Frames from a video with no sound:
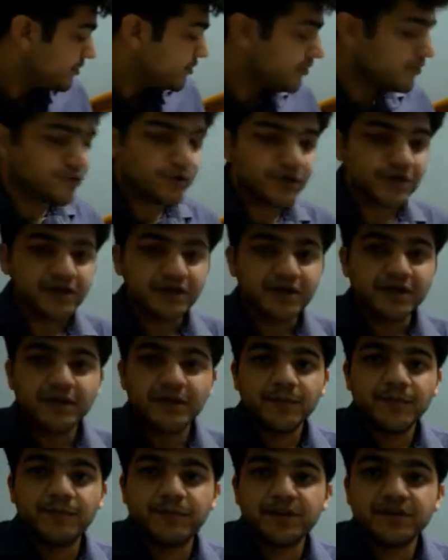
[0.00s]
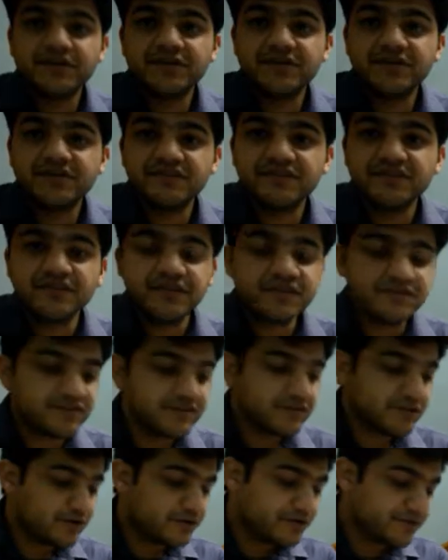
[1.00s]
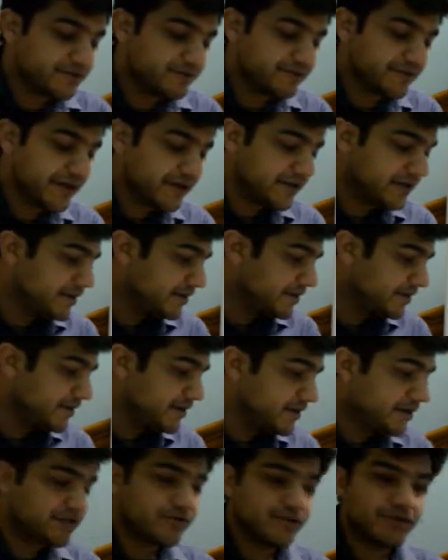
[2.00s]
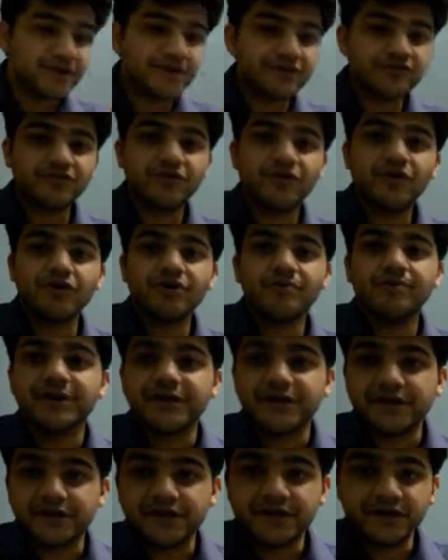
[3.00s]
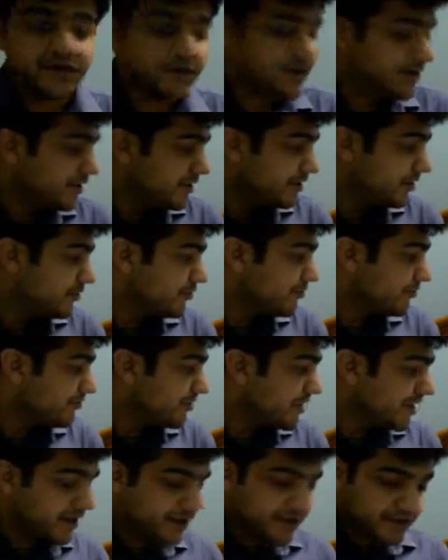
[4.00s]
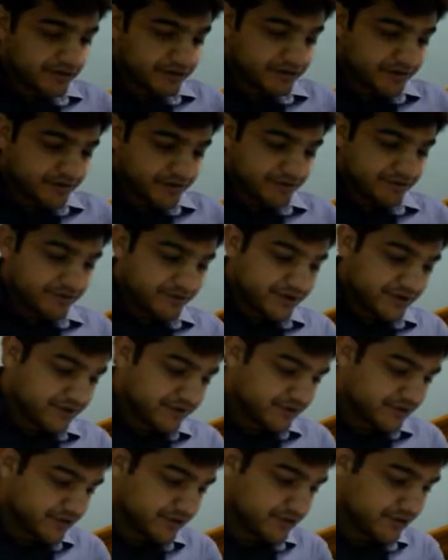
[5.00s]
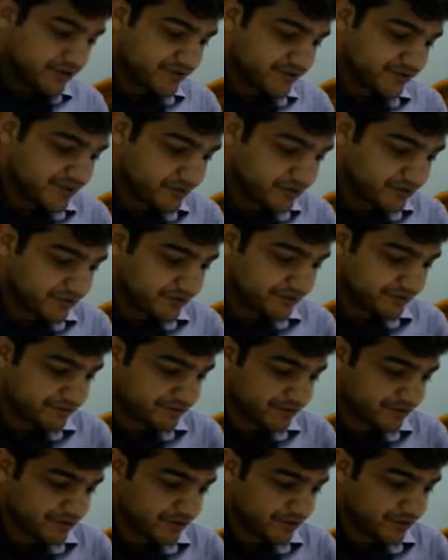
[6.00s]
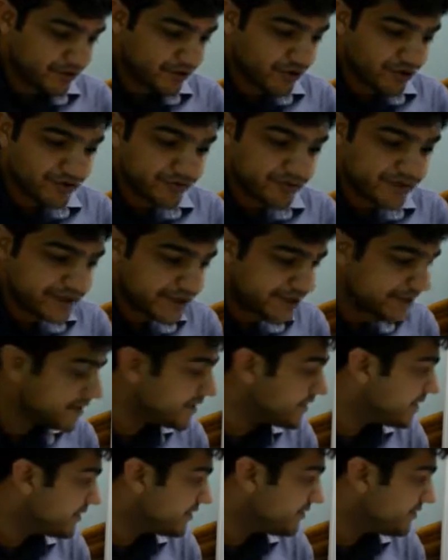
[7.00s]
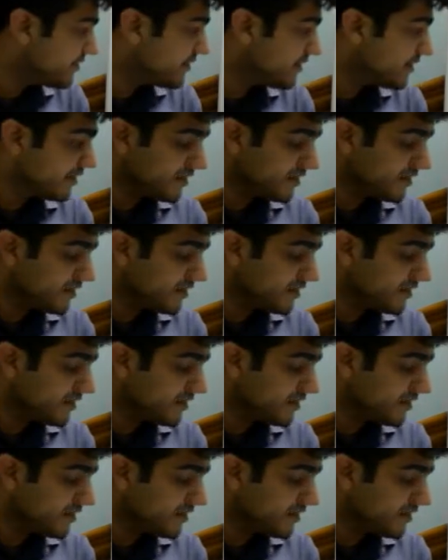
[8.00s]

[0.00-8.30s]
Okay, but these leads, you will find that they are called as augmented. Now why, what is the concept of augmented leads?